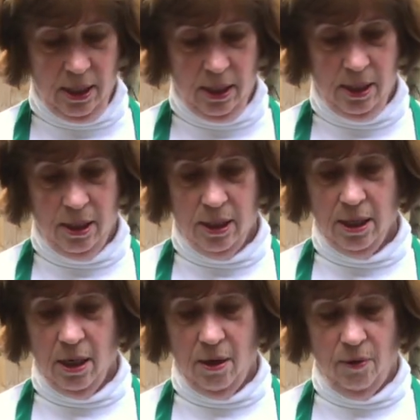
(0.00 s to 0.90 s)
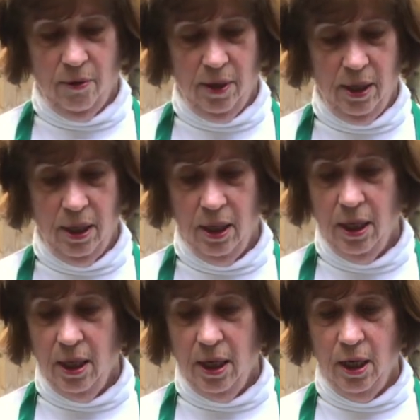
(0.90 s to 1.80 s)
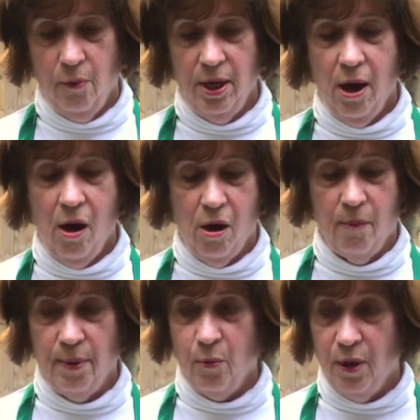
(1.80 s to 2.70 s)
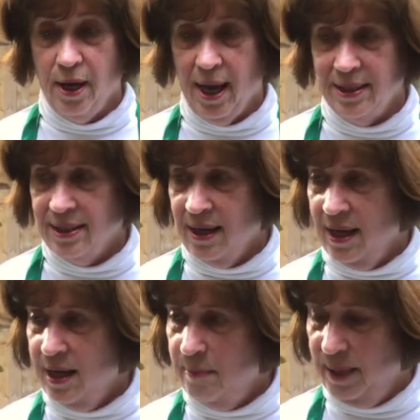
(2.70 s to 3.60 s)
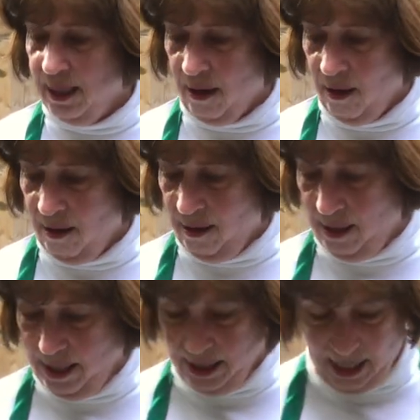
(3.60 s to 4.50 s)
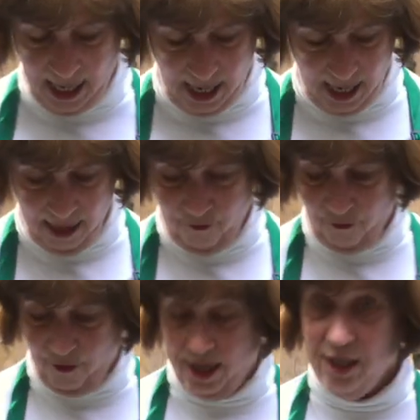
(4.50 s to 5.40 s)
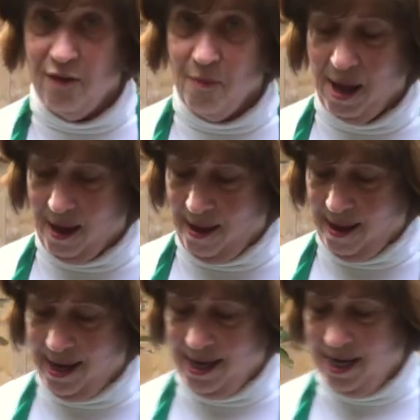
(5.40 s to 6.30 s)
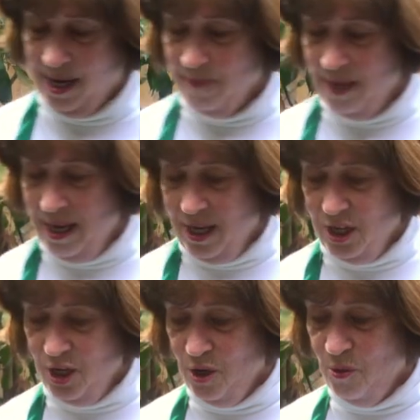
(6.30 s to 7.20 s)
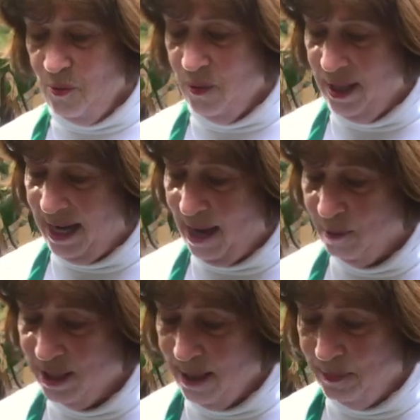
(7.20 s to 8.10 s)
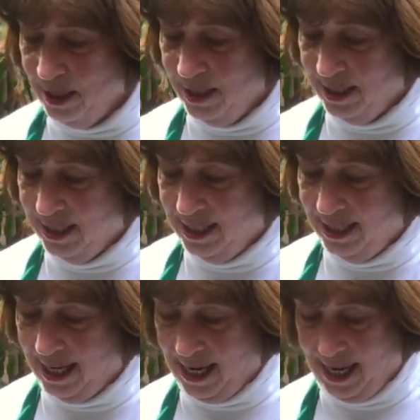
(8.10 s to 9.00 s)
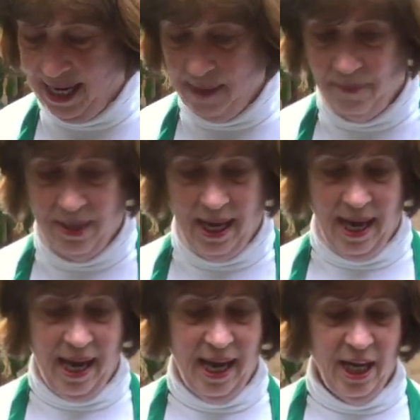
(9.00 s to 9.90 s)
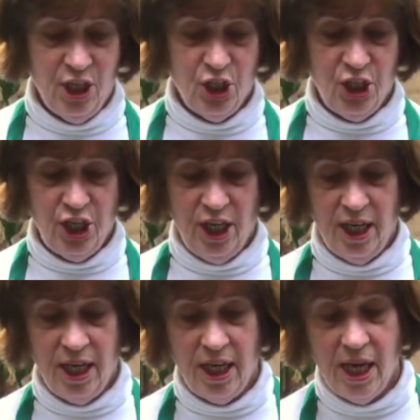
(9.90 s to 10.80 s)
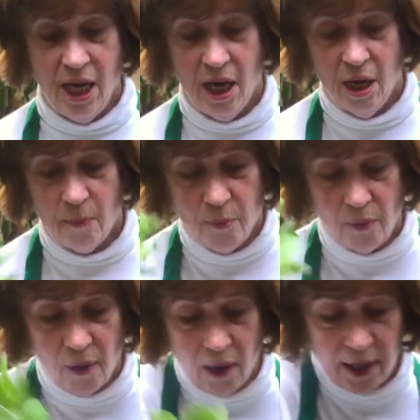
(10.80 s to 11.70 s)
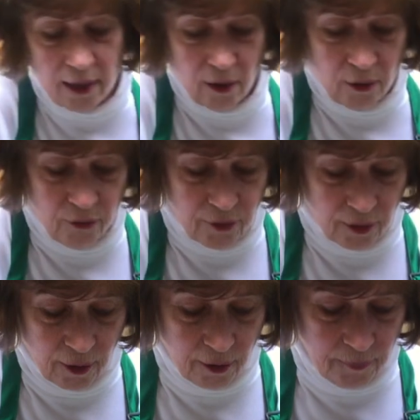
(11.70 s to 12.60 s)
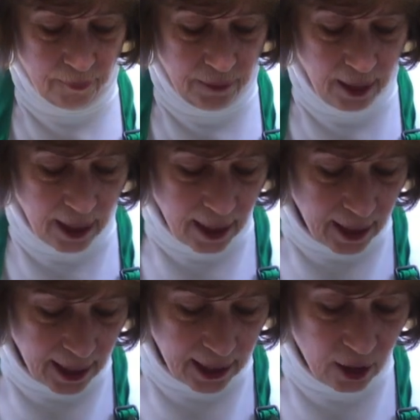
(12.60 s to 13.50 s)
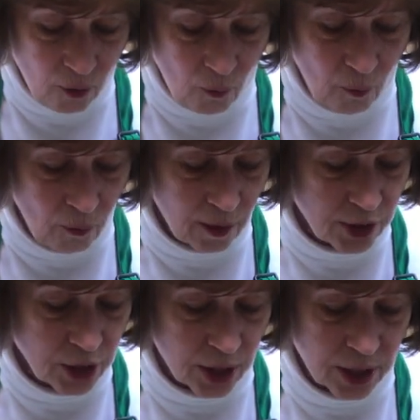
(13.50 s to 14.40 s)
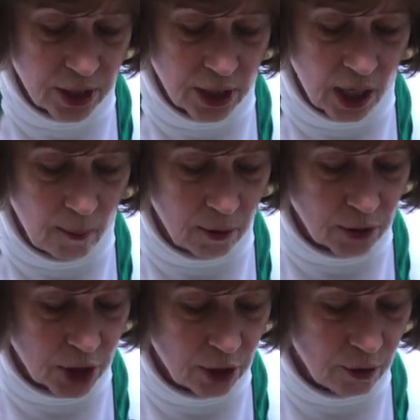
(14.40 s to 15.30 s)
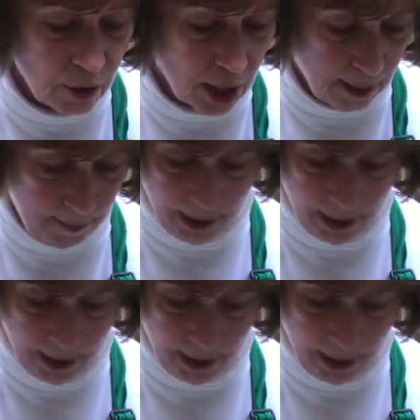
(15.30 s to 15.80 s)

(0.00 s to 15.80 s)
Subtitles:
So here we are, but we're not done because a friend of mine knew that I was up to this today, and she brought over a gorgeous double tulip